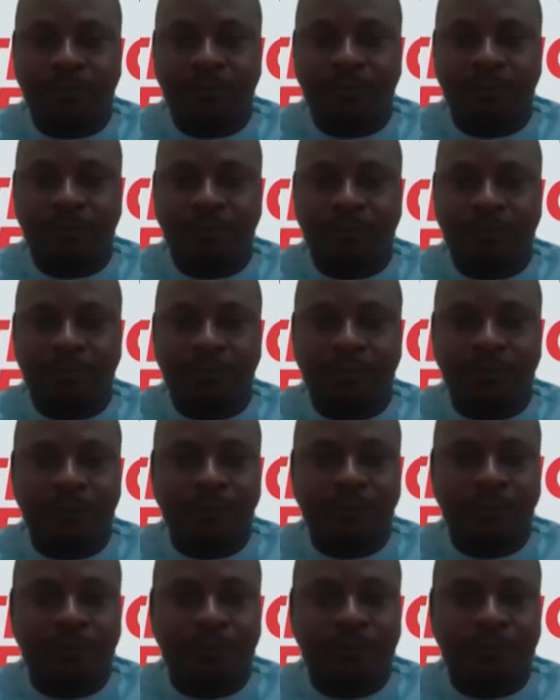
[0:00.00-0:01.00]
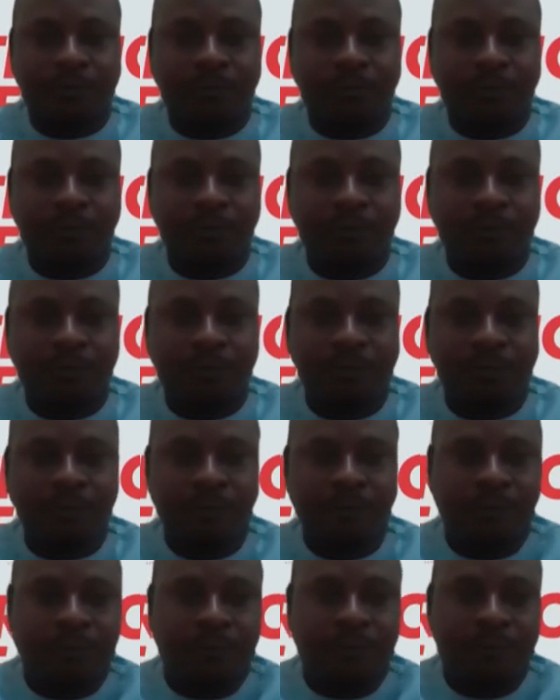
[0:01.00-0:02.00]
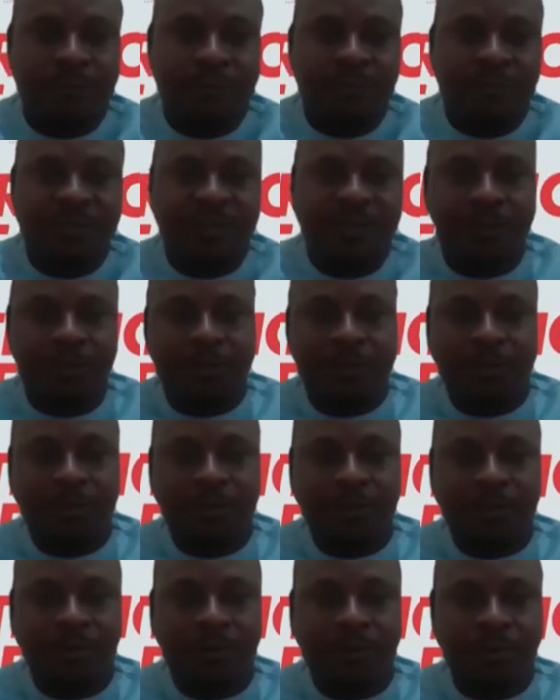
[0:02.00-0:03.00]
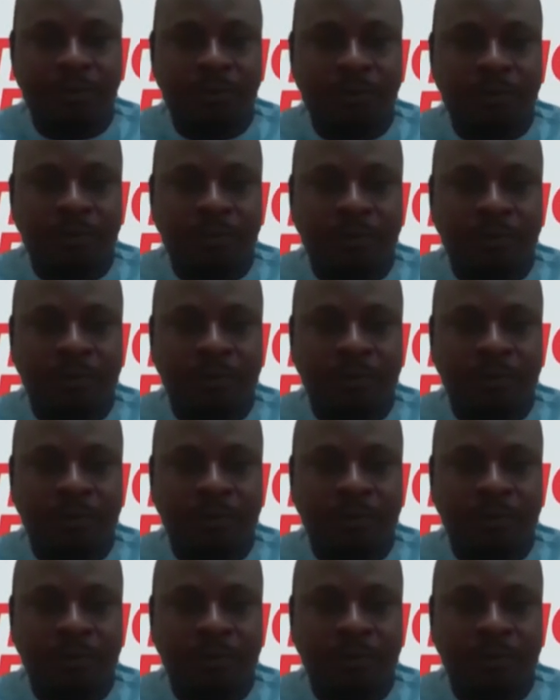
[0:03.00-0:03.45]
No words are spoken by the person on screen.